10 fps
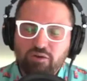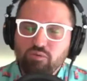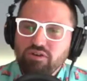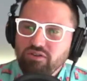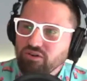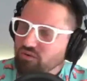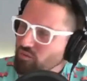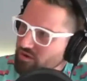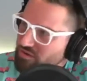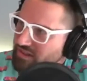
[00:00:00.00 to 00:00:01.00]

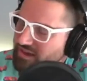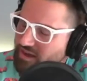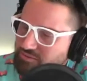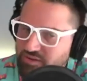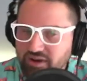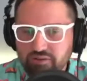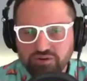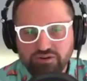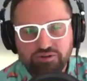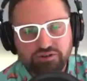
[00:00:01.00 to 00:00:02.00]
other thing that comes to mind
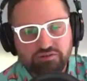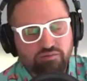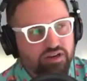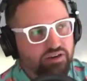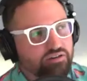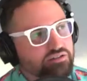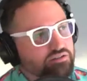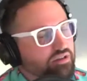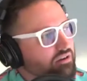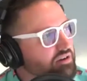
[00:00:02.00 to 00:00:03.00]
when I heard you
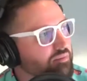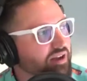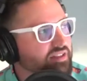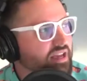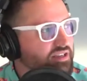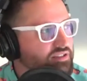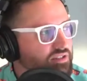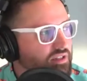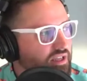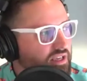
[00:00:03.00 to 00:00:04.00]
talking about that is
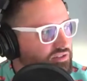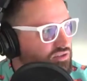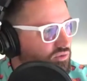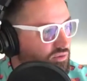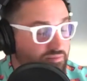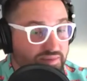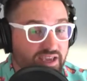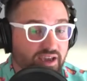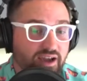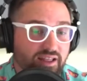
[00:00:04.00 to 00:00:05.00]
like, so for me,
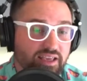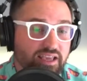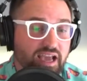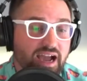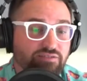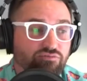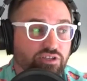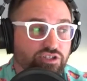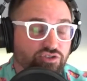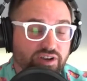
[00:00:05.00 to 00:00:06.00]
I
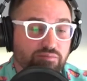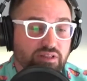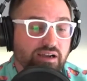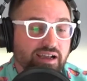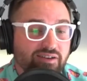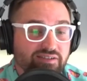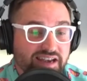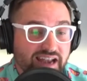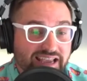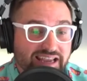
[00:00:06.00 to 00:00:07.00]
really try to block out
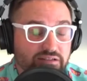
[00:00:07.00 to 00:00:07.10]
negative